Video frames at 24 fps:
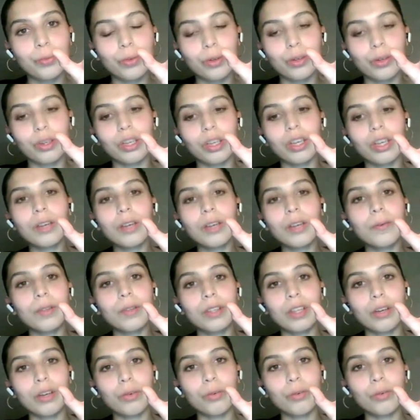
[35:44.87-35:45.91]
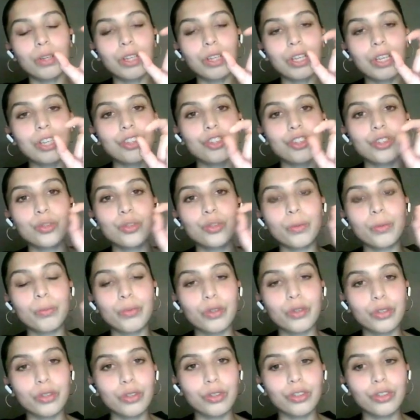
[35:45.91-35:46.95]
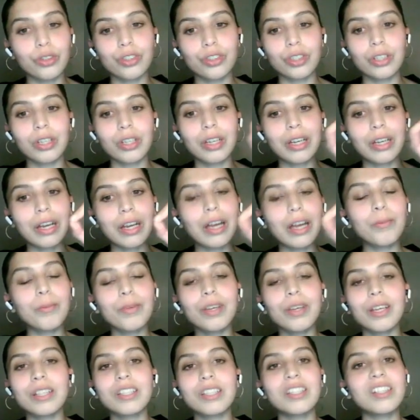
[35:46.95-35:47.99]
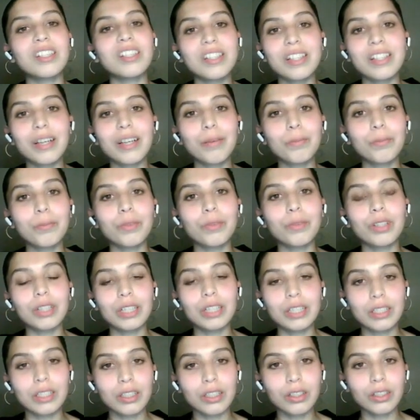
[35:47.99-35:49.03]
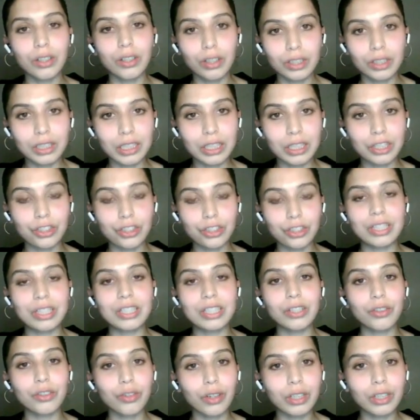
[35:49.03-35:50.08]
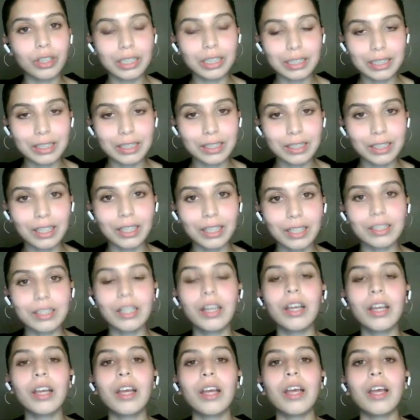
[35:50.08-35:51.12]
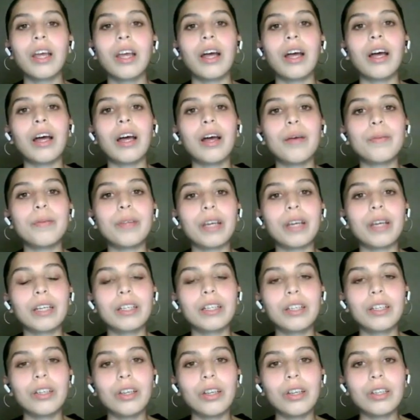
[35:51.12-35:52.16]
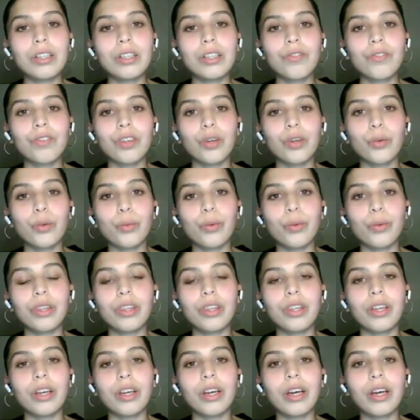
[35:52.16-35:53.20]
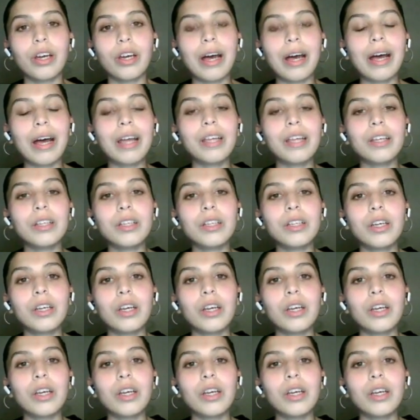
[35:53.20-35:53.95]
Okay, that issues with production. IBS, an example, it's a gut issue, it's a chronic disease that can interfere with the iron,